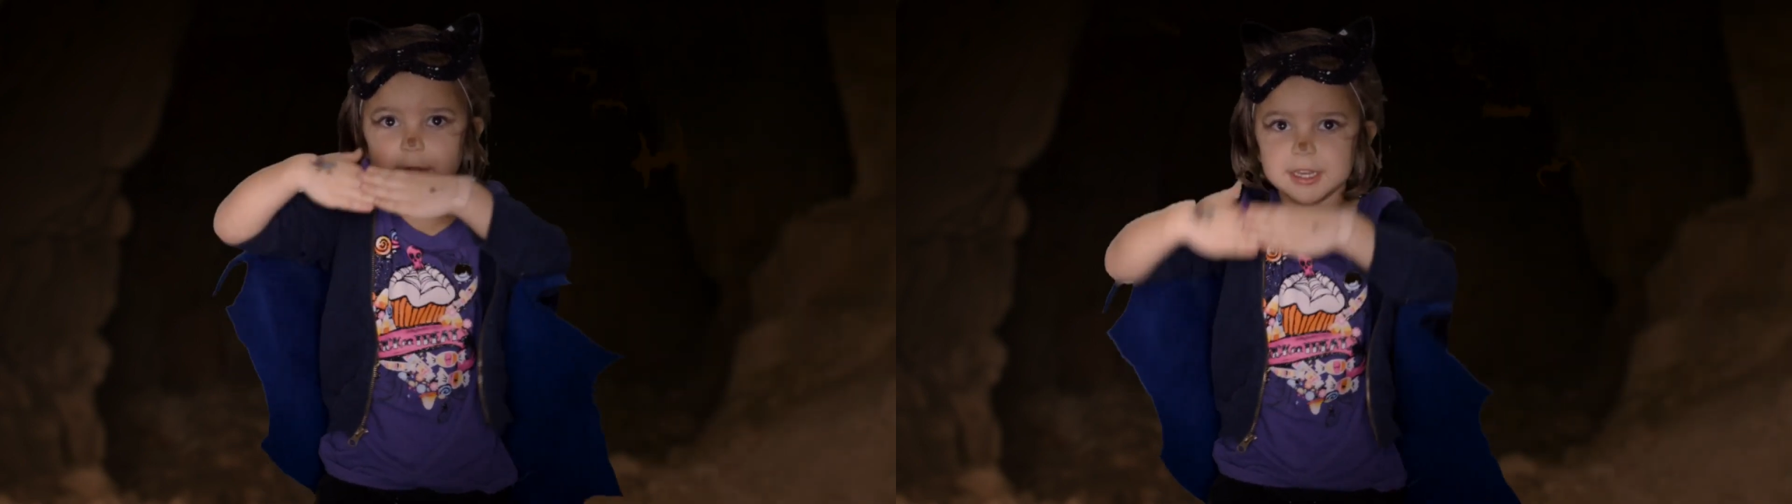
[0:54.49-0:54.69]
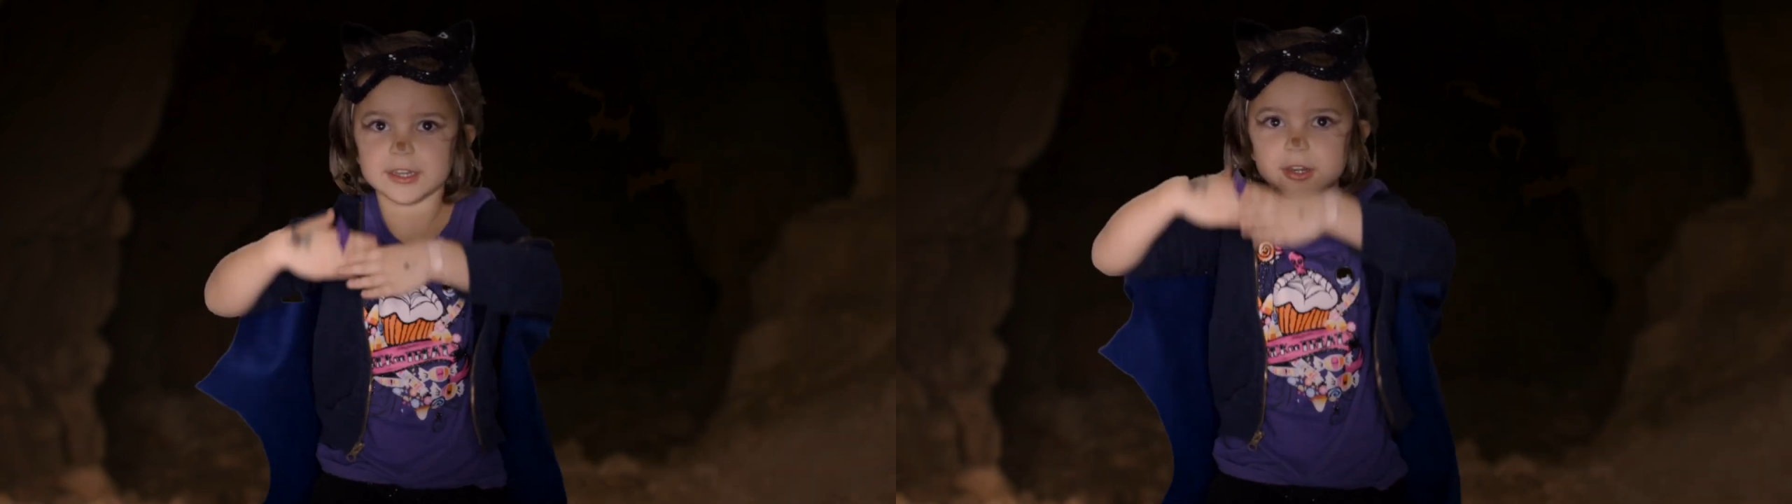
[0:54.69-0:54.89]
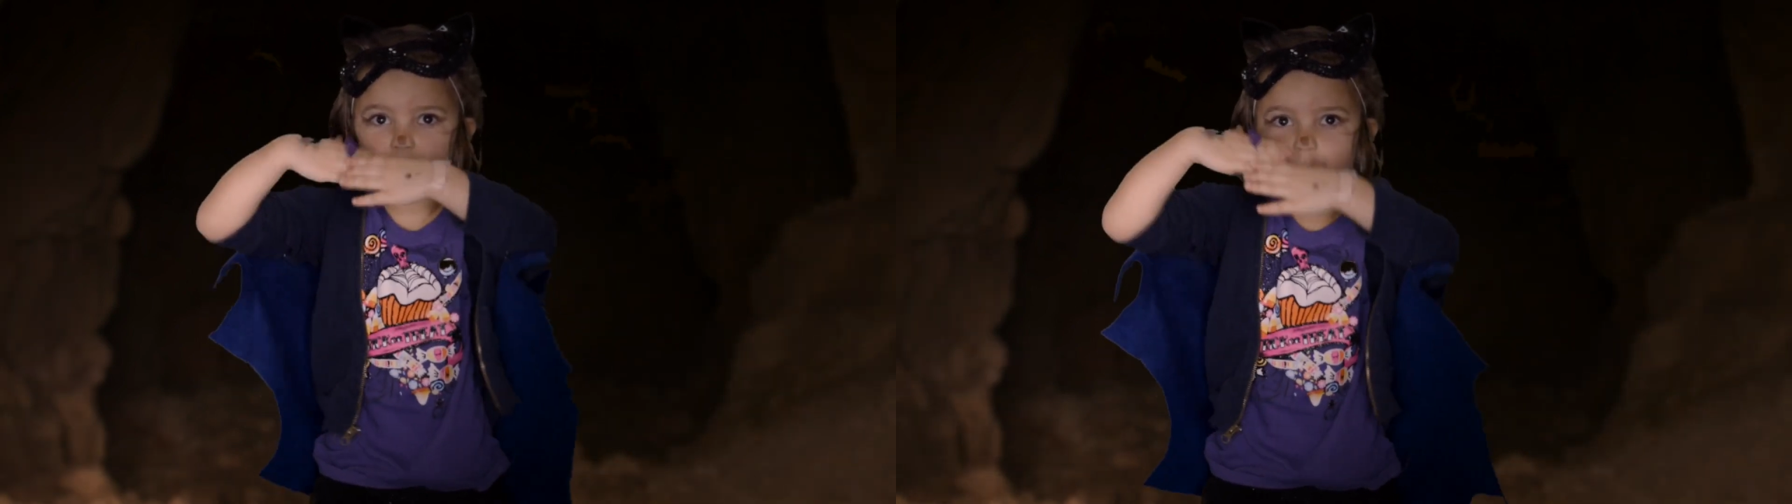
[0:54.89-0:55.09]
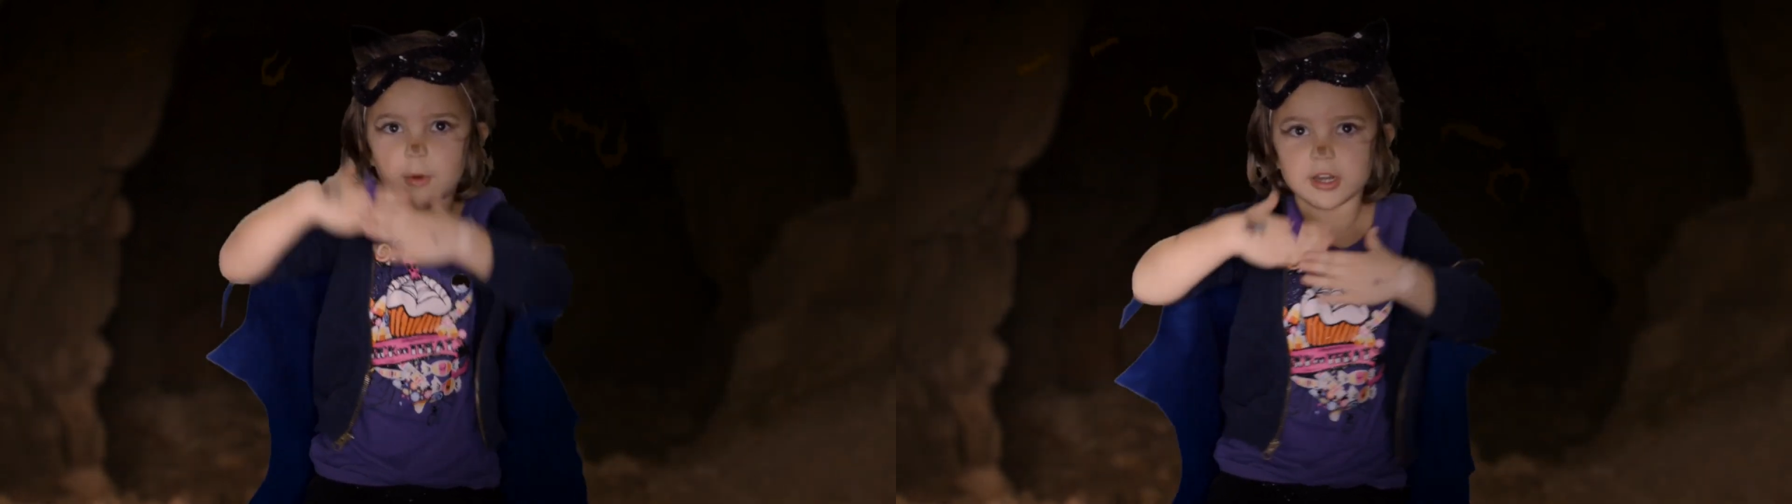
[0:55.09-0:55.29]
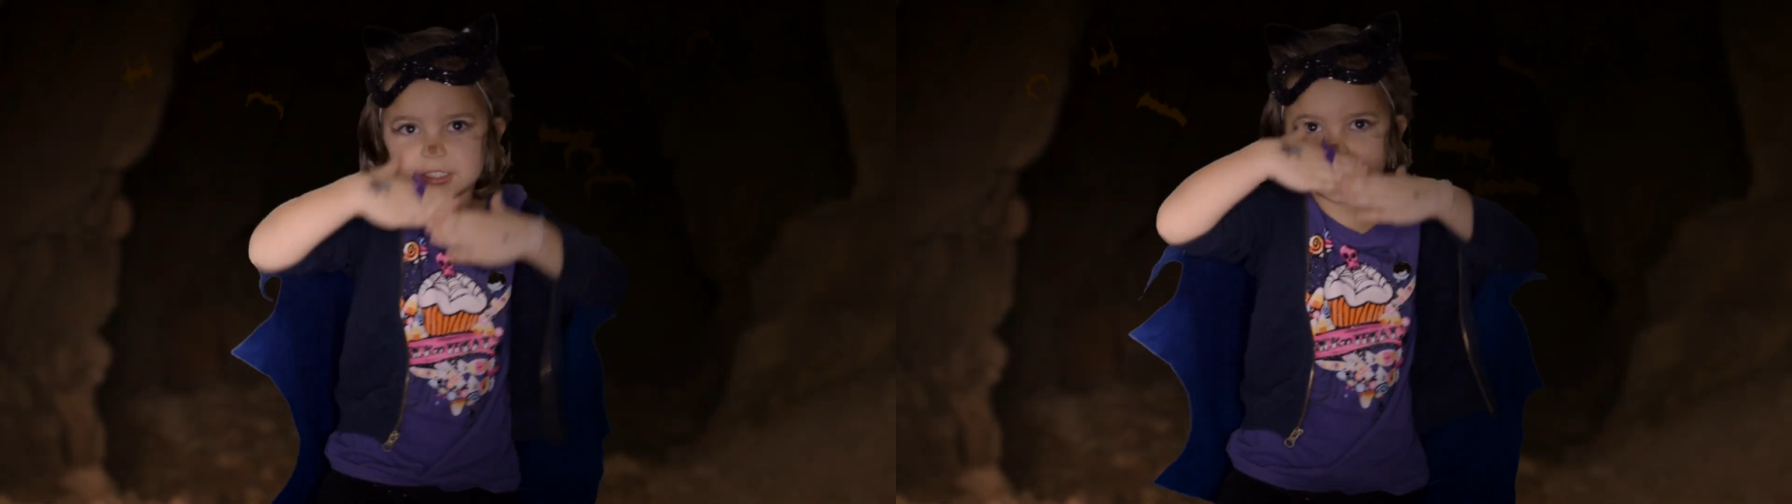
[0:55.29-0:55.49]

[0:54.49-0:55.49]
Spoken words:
We know our